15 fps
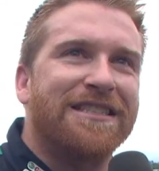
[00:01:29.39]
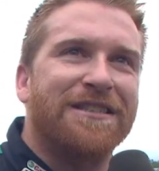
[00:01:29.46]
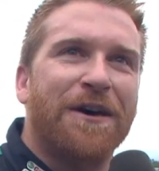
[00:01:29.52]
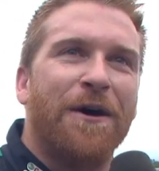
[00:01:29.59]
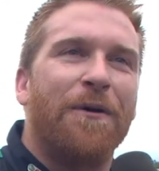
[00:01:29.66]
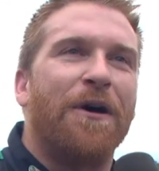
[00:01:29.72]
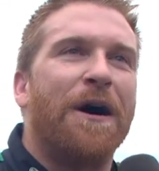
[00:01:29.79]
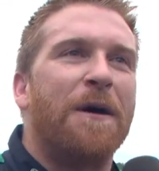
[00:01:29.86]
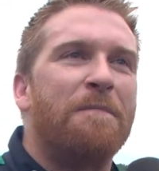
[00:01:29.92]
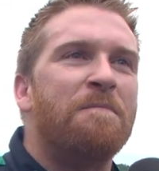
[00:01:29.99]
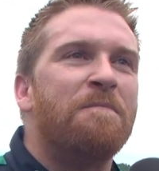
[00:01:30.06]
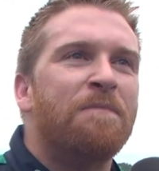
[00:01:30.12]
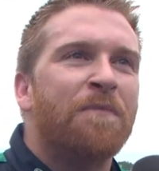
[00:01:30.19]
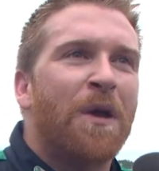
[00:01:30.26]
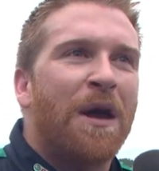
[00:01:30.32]
So, um,
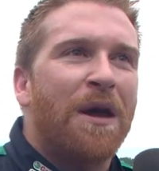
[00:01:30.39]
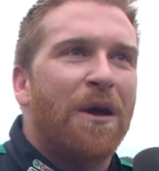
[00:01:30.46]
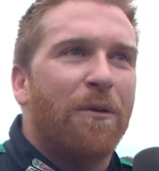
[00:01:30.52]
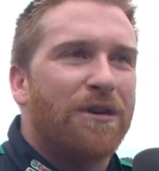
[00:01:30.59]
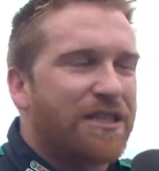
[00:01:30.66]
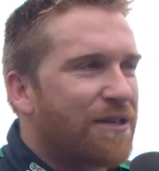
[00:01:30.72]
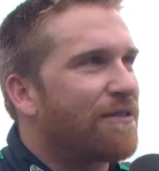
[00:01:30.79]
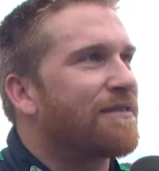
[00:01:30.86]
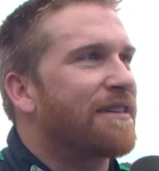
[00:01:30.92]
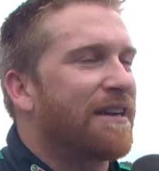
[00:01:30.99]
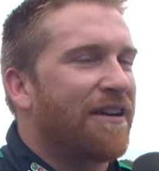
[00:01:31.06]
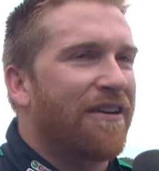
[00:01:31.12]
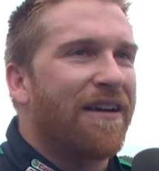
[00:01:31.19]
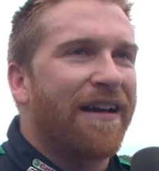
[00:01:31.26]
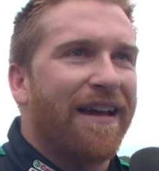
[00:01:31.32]
wish she was
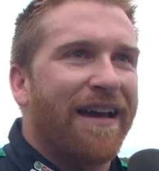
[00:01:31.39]
here,